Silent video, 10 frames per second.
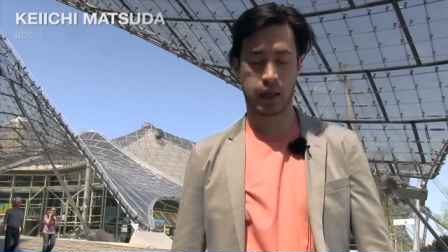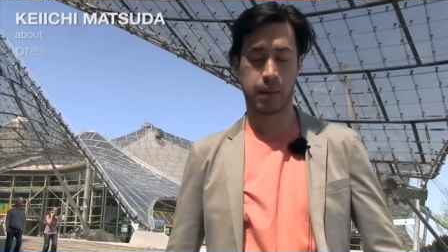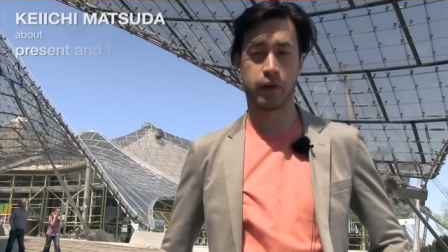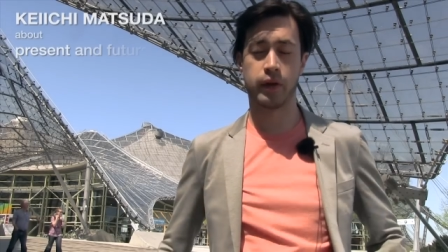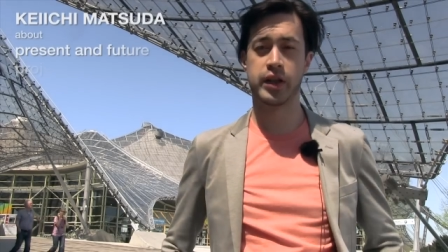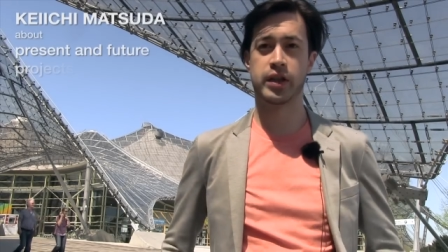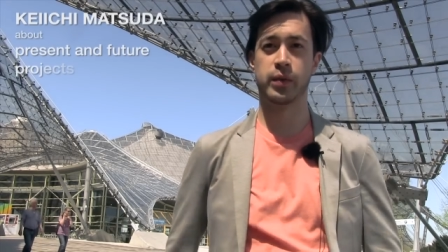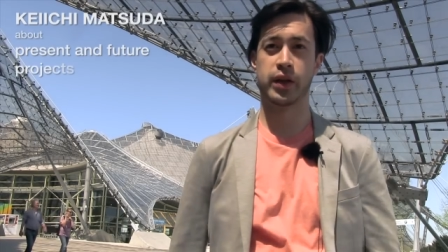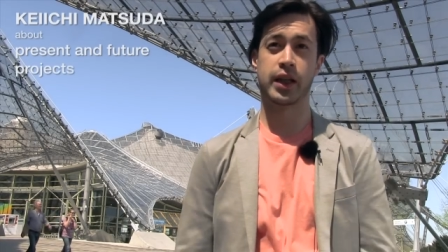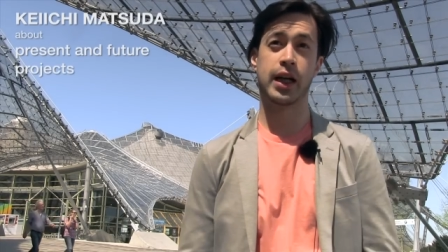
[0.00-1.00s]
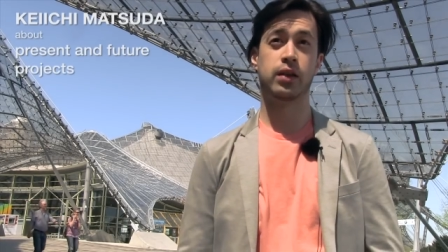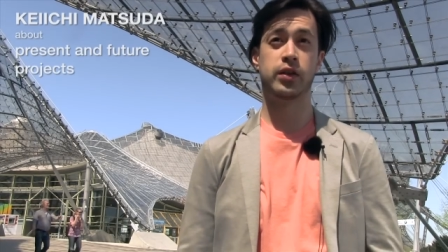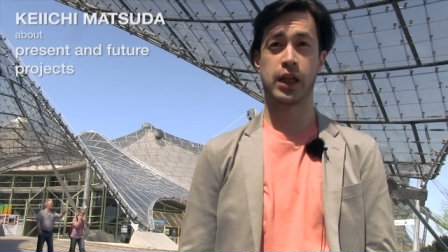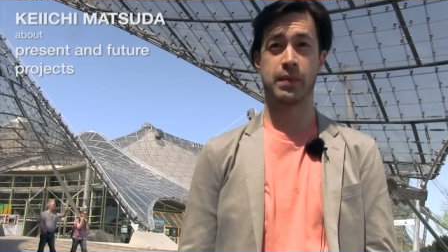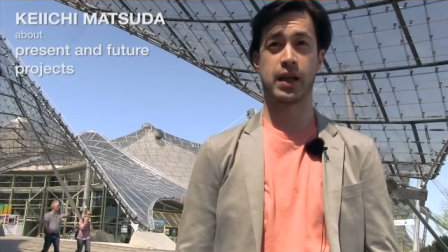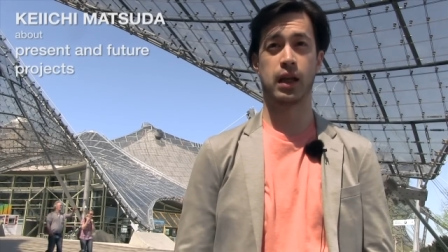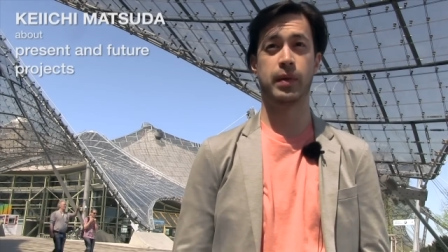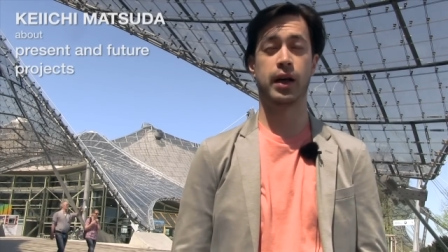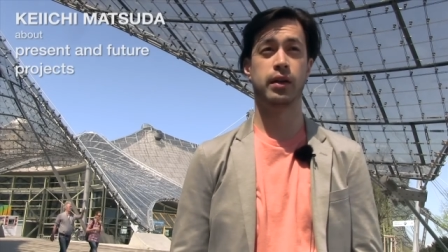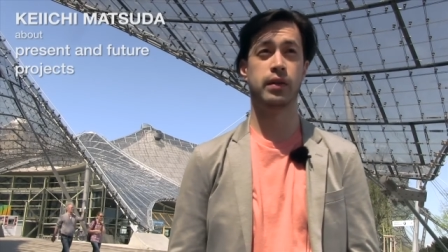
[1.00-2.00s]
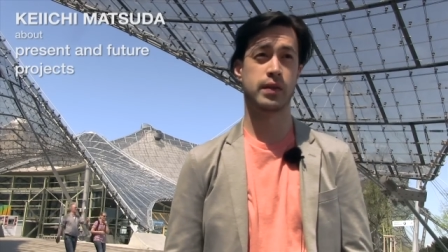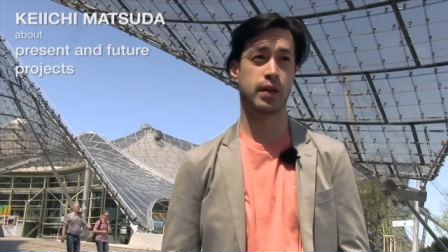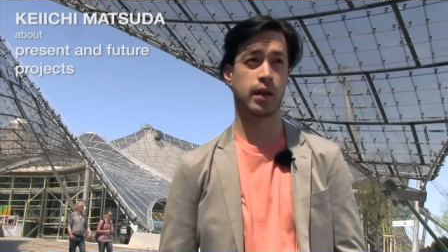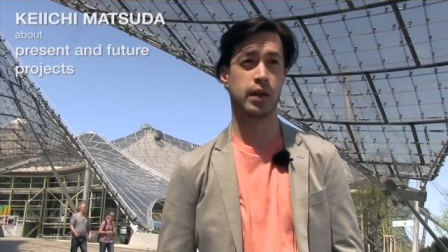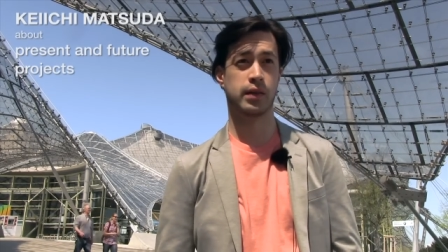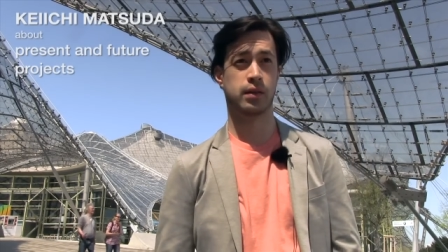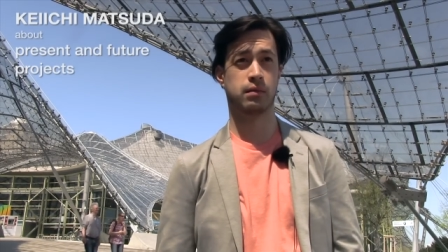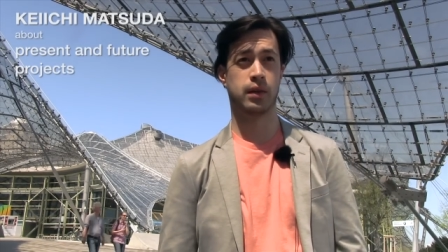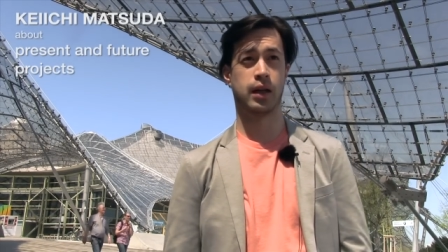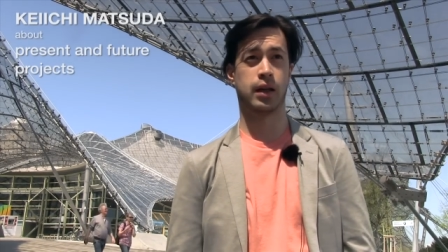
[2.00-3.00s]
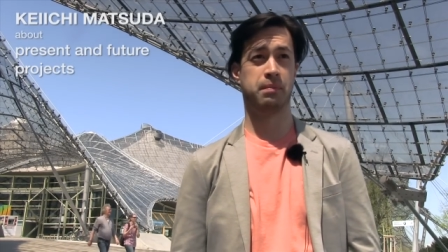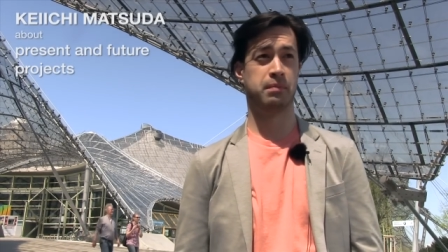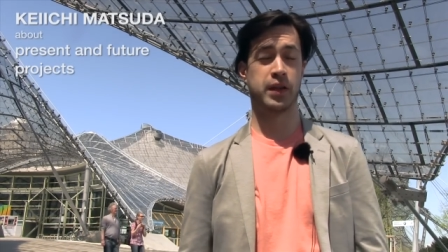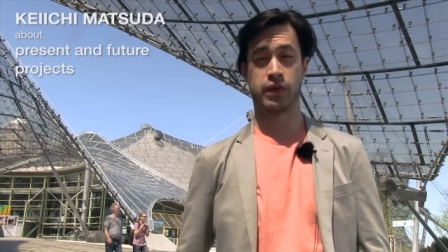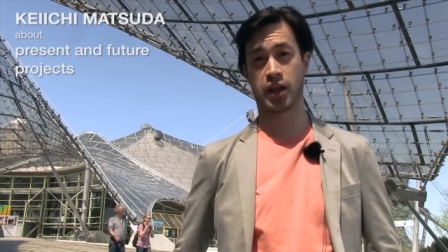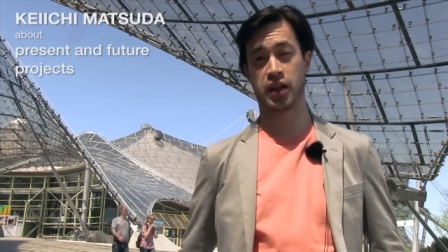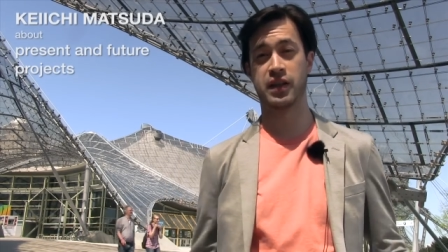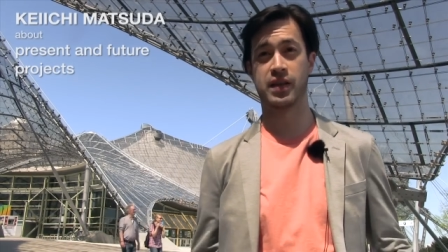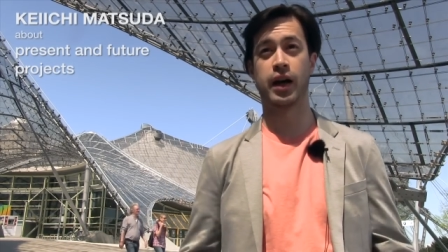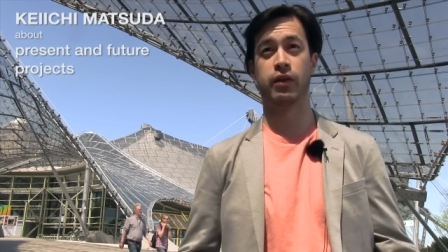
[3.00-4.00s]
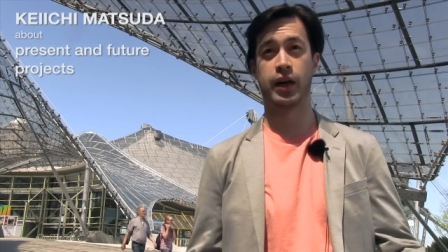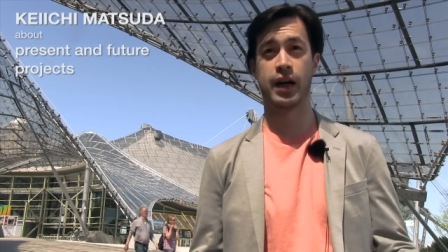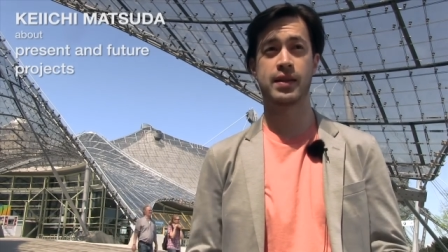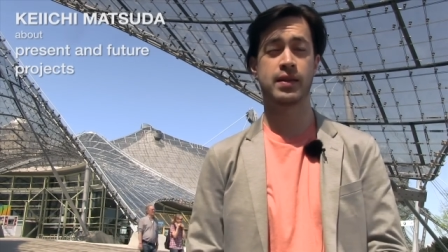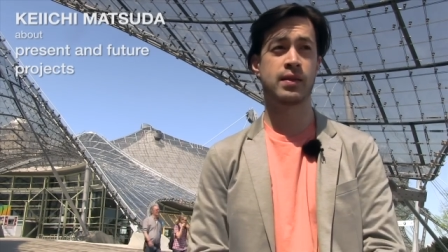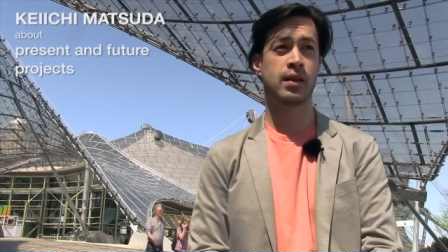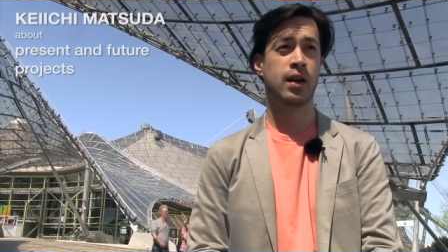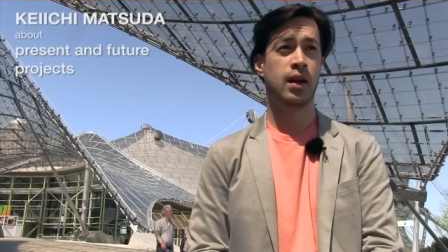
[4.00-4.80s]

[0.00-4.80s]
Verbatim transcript: collaboration with a guy called James Alliban, who's an interaction designer and artist.